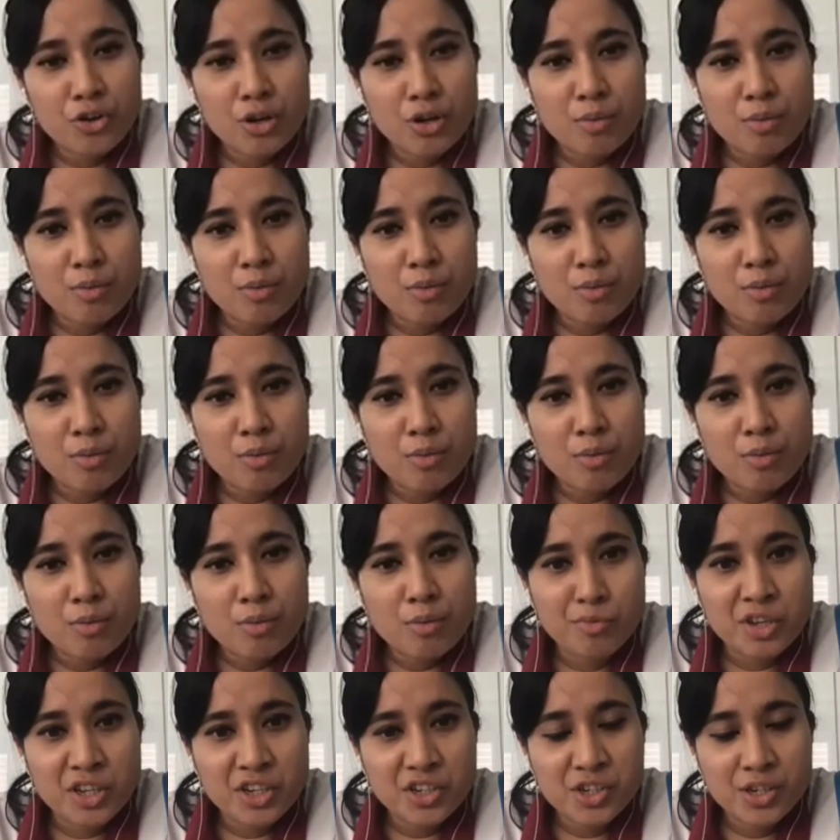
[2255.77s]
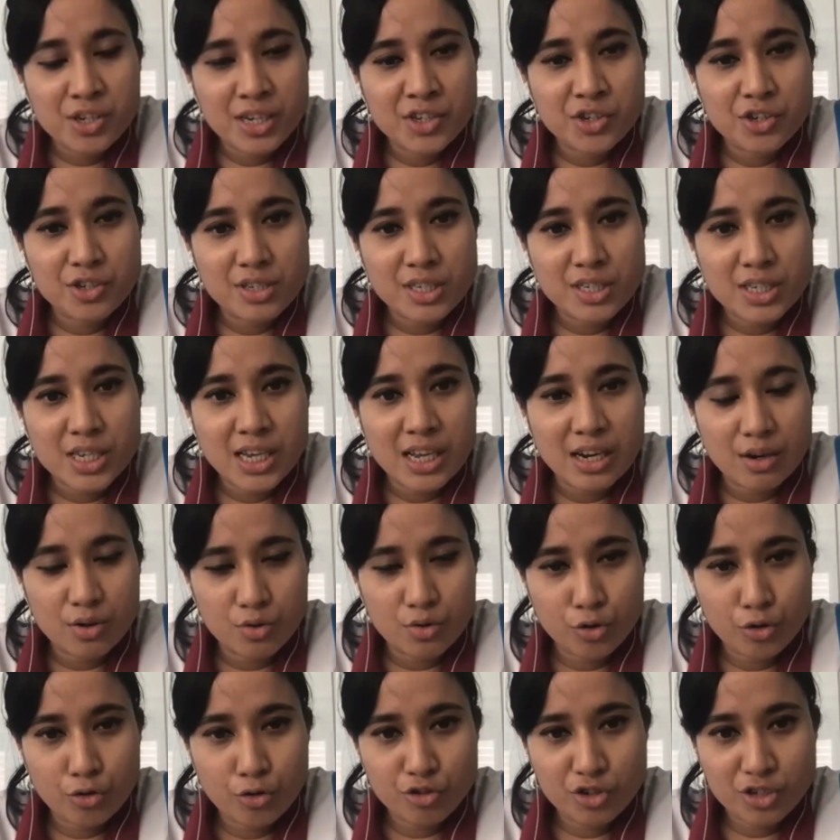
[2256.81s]
improve your communication skill?
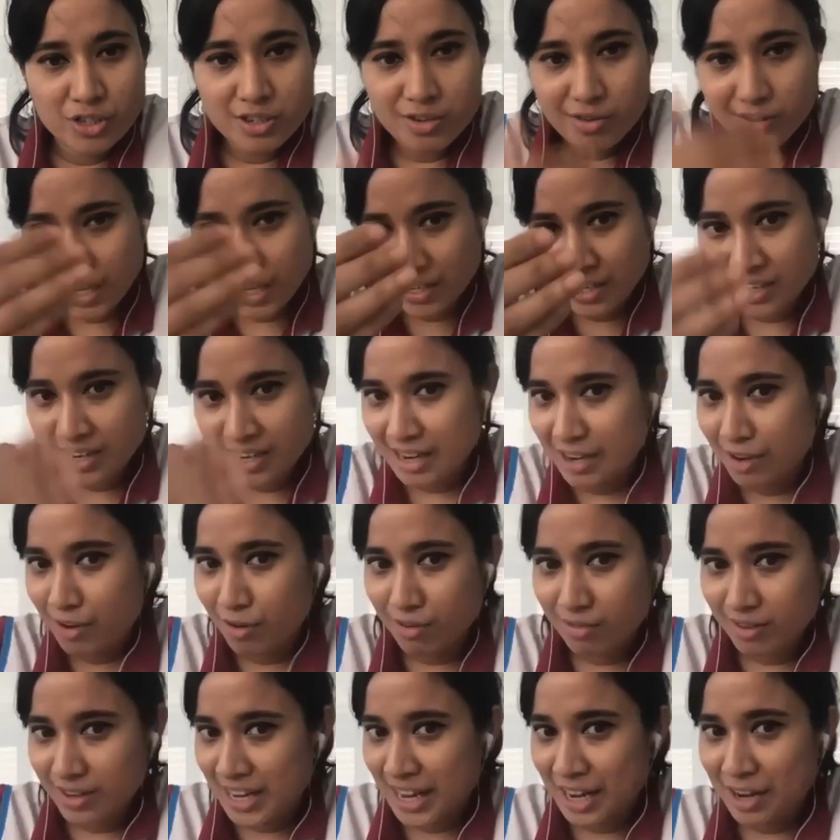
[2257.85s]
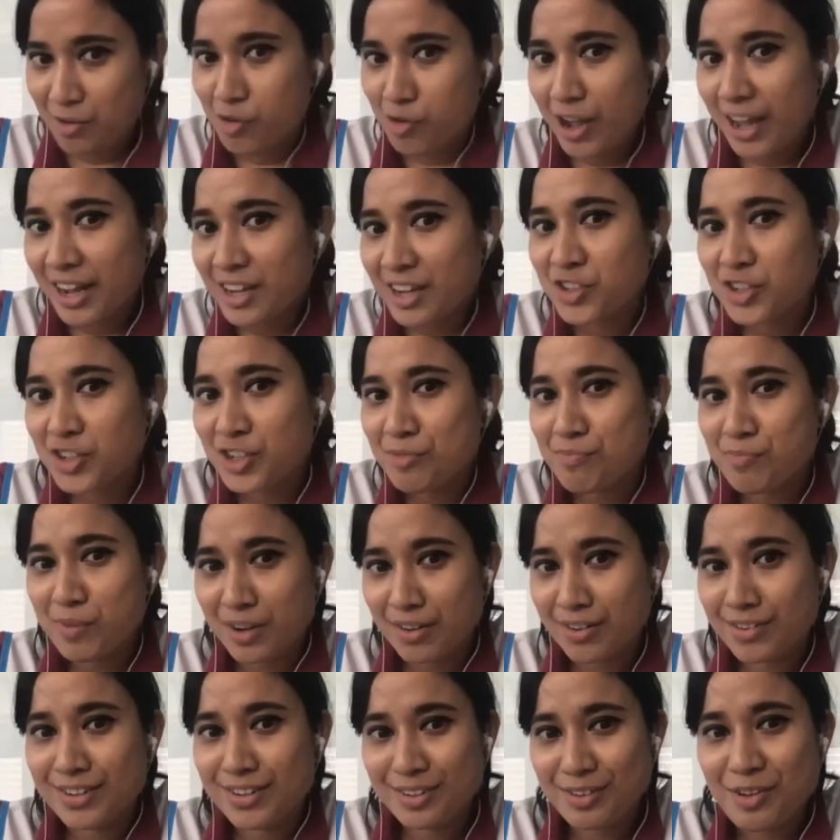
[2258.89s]
Do you just write it and take no action?
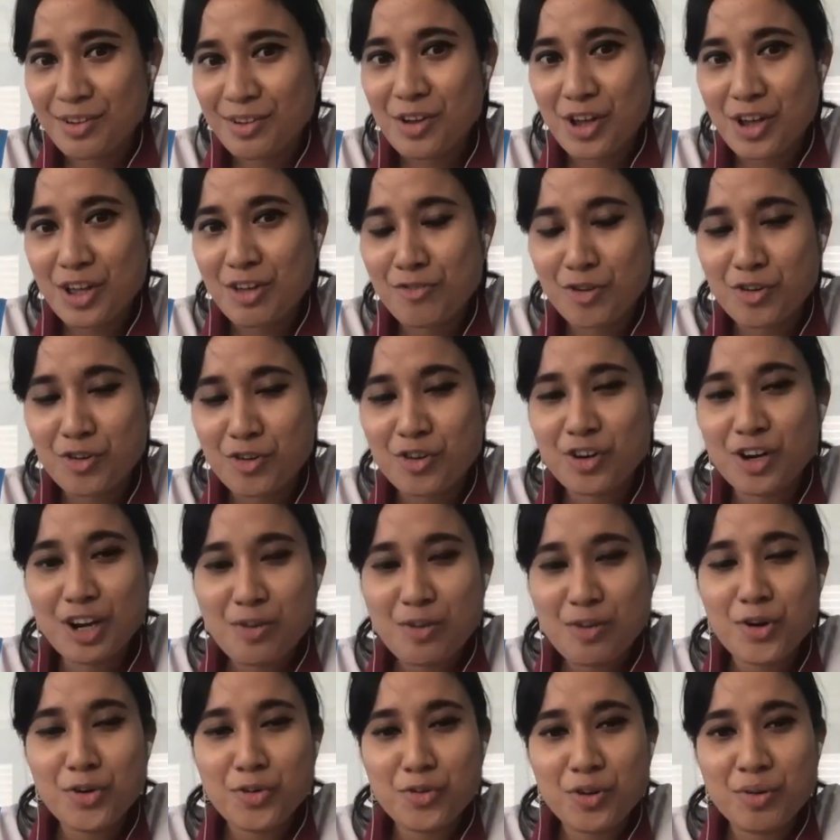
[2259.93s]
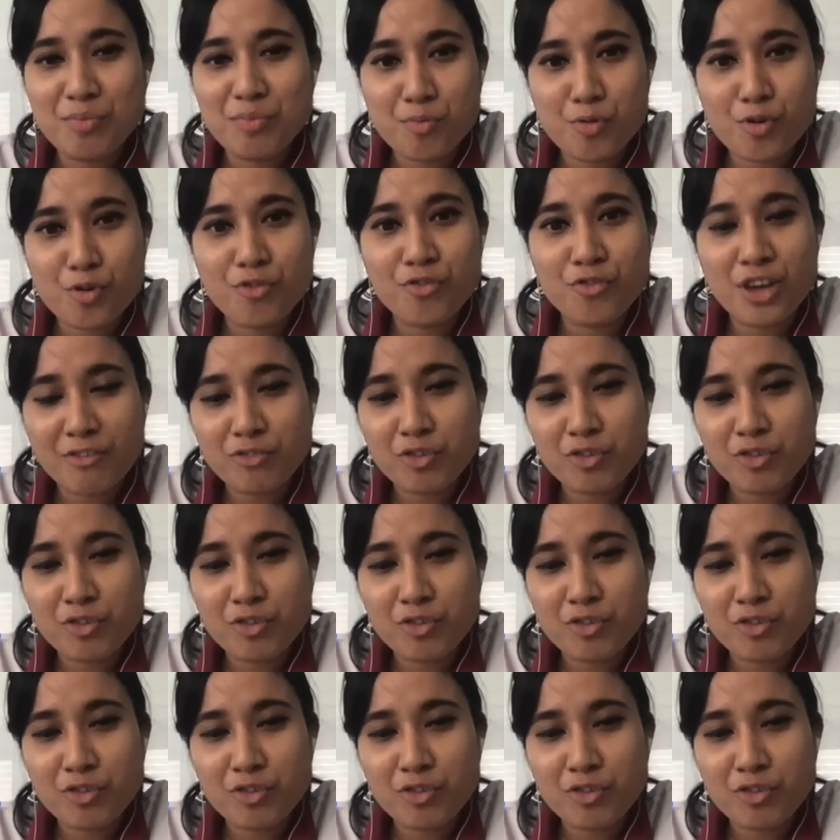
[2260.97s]
But if you really want to improve, you have